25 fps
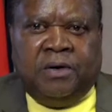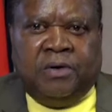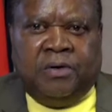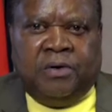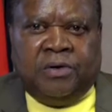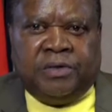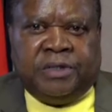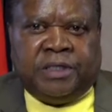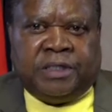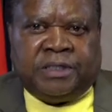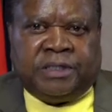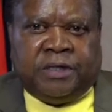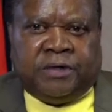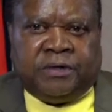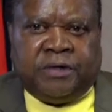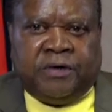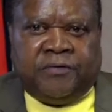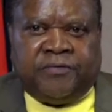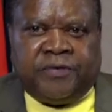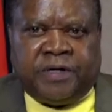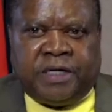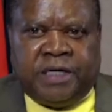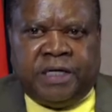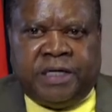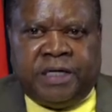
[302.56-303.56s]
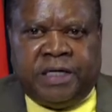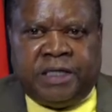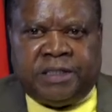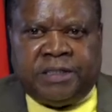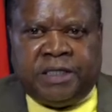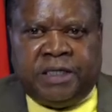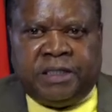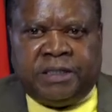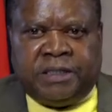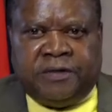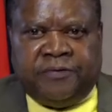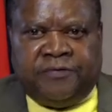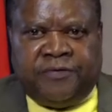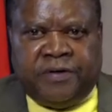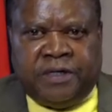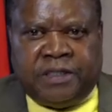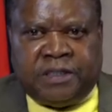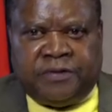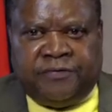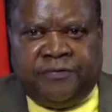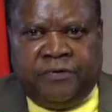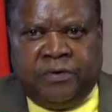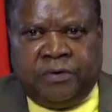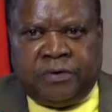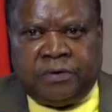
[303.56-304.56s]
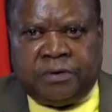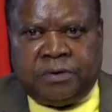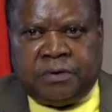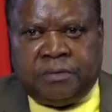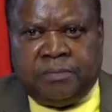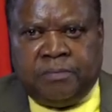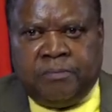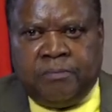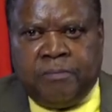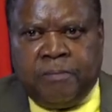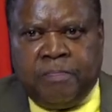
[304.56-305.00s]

on the South African National Defence Force.